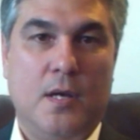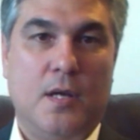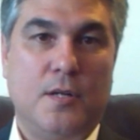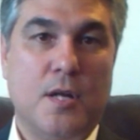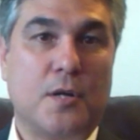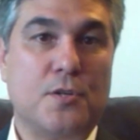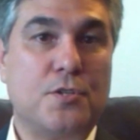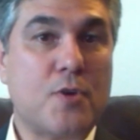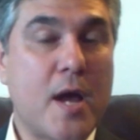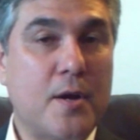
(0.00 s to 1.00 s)
Dr.
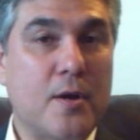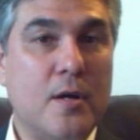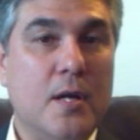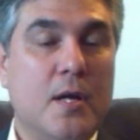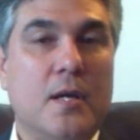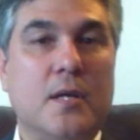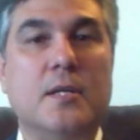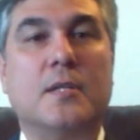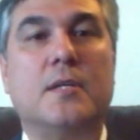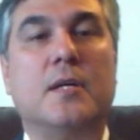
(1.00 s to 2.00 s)
Stryker
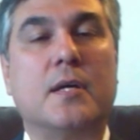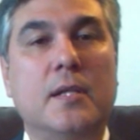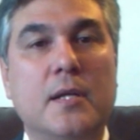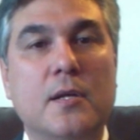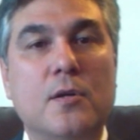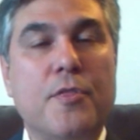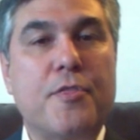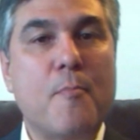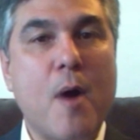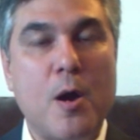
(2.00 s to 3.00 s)
conducted a clinical
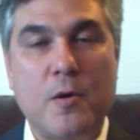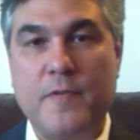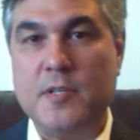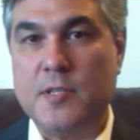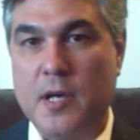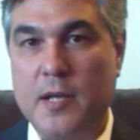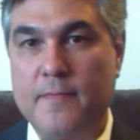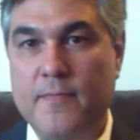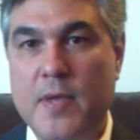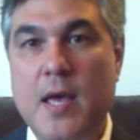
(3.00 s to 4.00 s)
thermography study
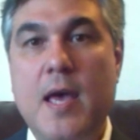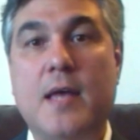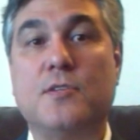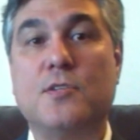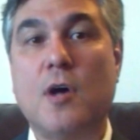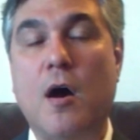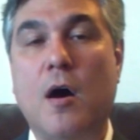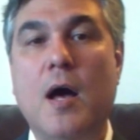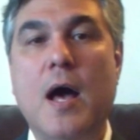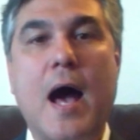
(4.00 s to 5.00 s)
and
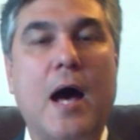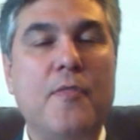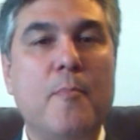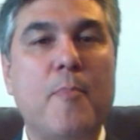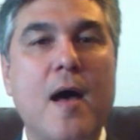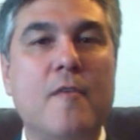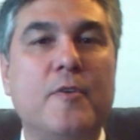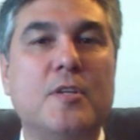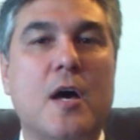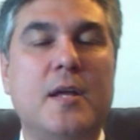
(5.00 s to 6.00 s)
saw how the
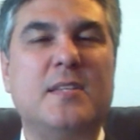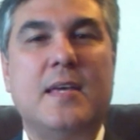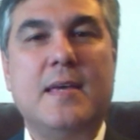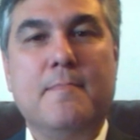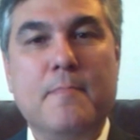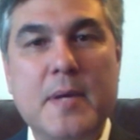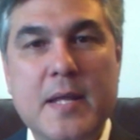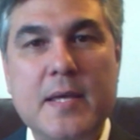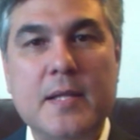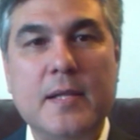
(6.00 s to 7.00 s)
biophotonics
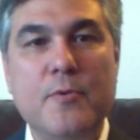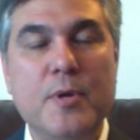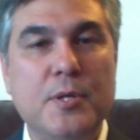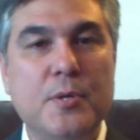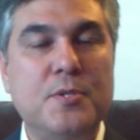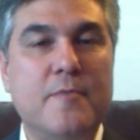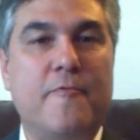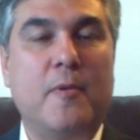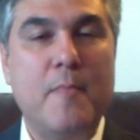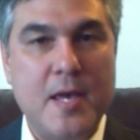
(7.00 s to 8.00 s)
immediately reduced
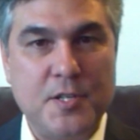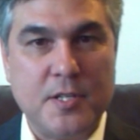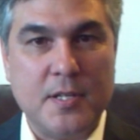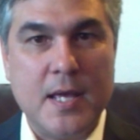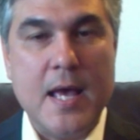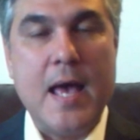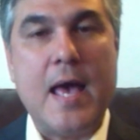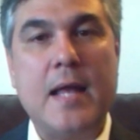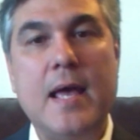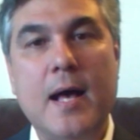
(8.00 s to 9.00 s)
inflammation
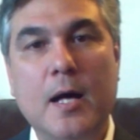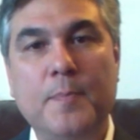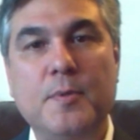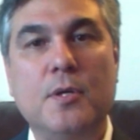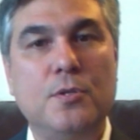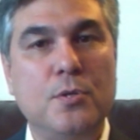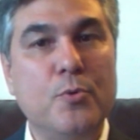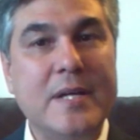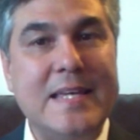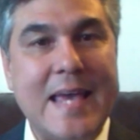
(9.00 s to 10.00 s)
and helped to
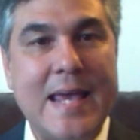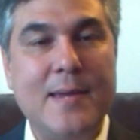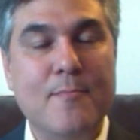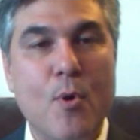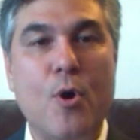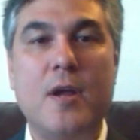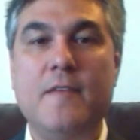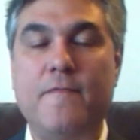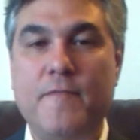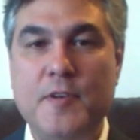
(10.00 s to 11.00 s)
regain more
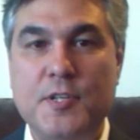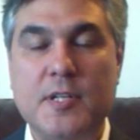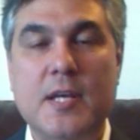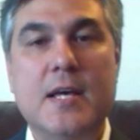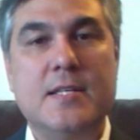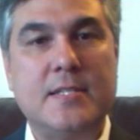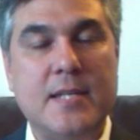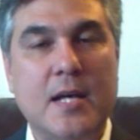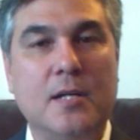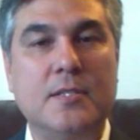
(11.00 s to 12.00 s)
efficient
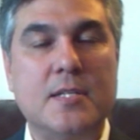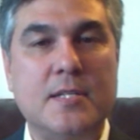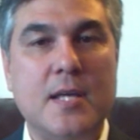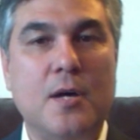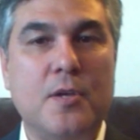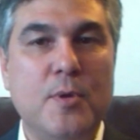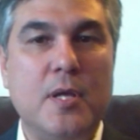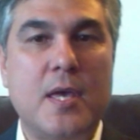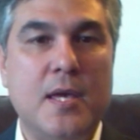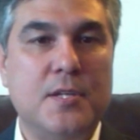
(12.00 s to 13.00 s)
cell-to-cell
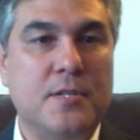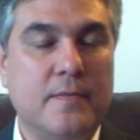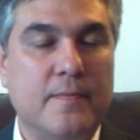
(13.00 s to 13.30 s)
communication.